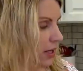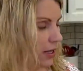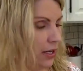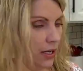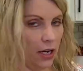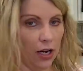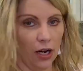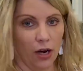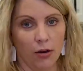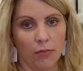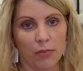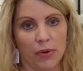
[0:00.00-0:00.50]
in
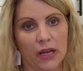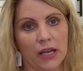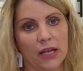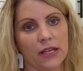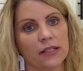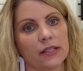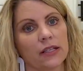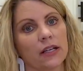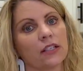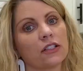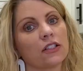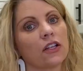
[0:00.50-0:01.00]
here,
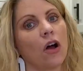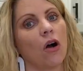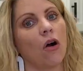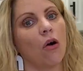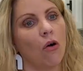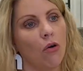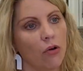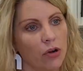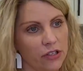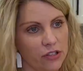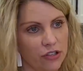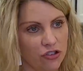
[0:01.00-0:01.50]
because there's
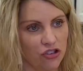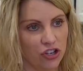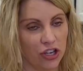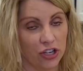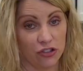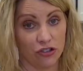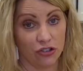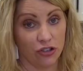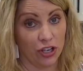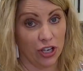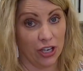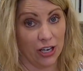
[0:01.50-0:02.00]
always a
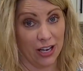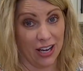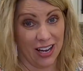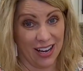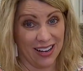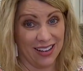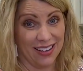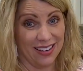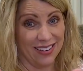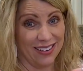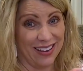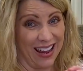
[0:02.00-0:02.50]
chance you're gonna
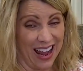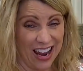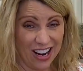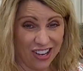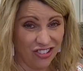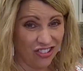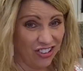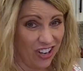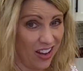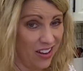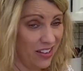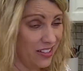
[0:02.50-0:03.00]
get
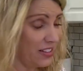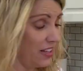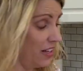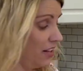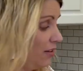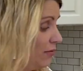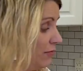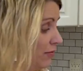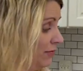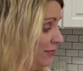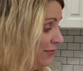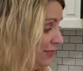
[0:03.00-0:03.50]
eggshells in
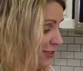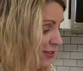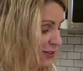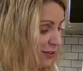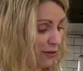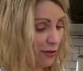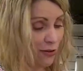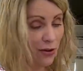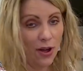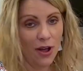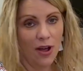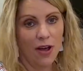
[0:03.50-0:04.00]
them.
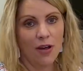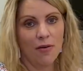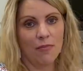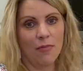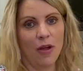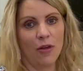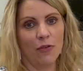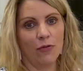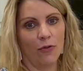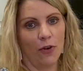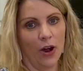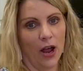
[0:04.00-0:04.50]
So
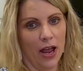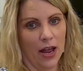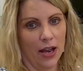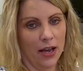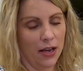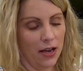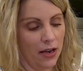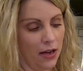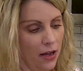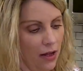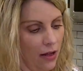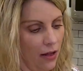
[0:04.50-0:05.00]
my
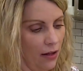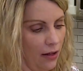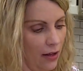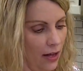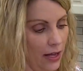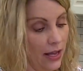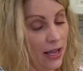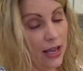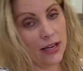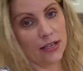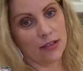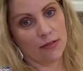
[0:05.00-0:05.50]
friend
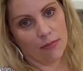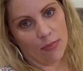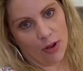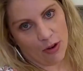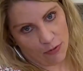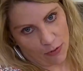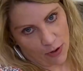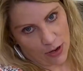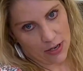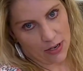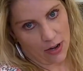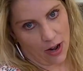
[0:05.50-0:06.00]

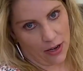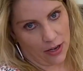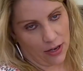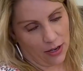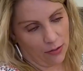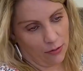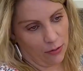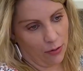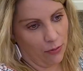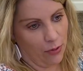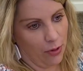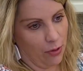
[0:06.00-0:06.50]

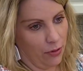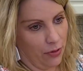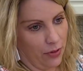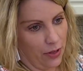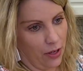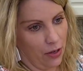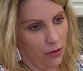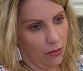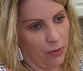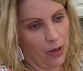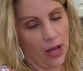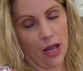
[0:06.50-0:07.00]
Donnie, when we were
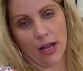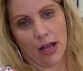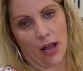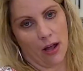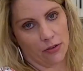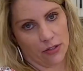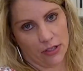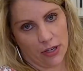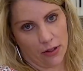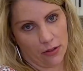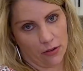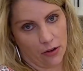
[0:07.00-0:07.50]
little, we hung
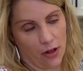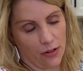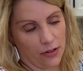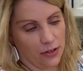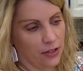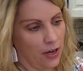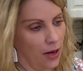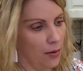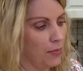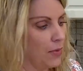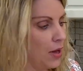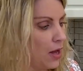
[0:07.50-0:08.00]
out together all the
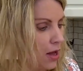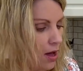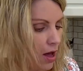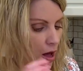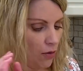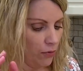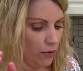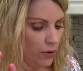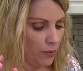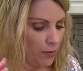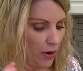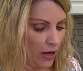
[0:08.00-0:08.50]
time,
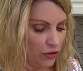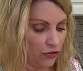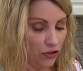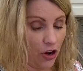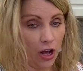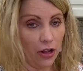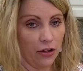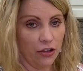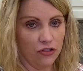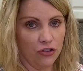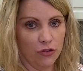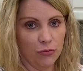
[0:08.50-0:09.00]
and we made
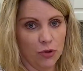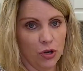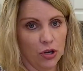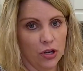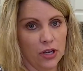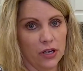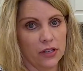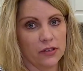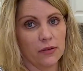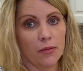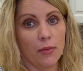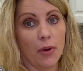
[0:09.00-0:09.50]
chocolate chip
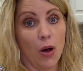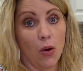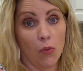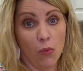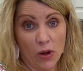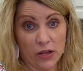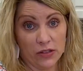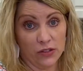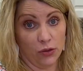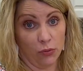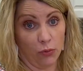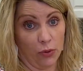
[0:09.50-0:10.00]
cookies about
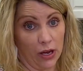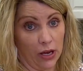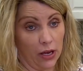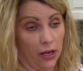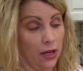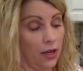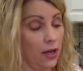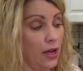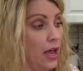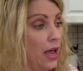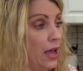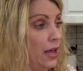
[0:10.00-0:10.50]
once a
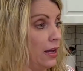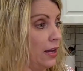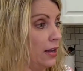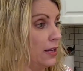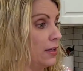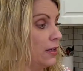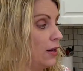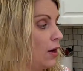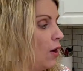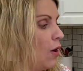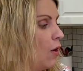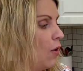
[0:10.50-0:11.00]
week.
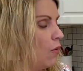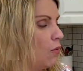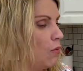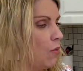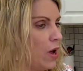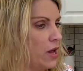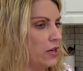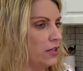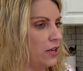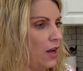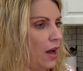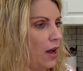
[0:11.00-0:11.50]
And
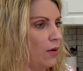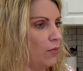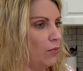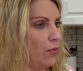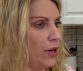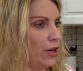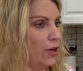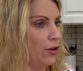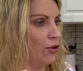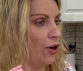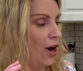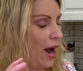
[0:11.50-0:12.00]
one time
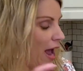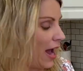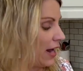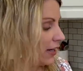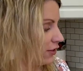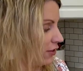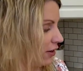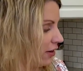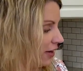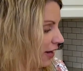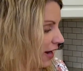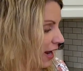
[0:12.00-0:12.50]
we
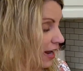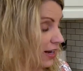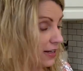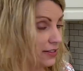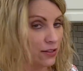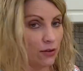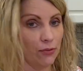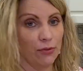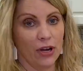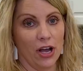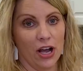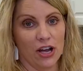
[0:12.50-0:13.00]
cracked our
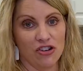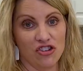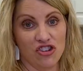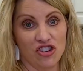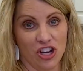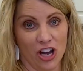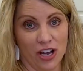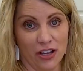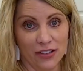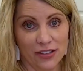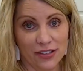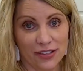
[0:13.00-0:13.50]
eggs and we got
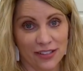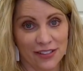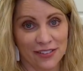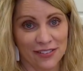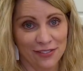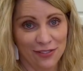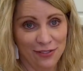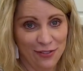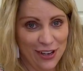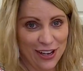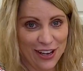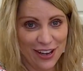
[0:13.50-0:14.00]

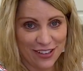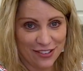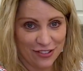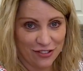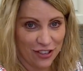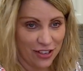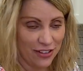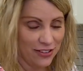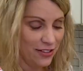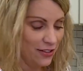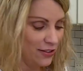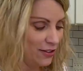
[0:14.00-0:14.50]
shells. We got
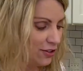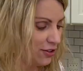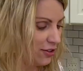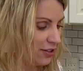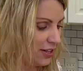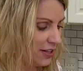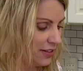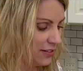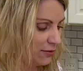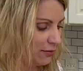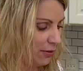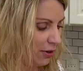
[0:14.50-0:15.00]
shells in the
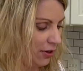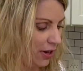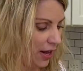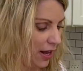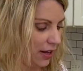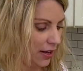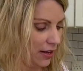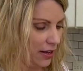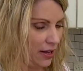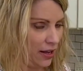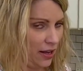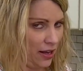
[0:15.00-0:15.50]
cookies, and we were
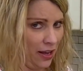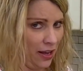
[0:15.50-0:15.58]
like,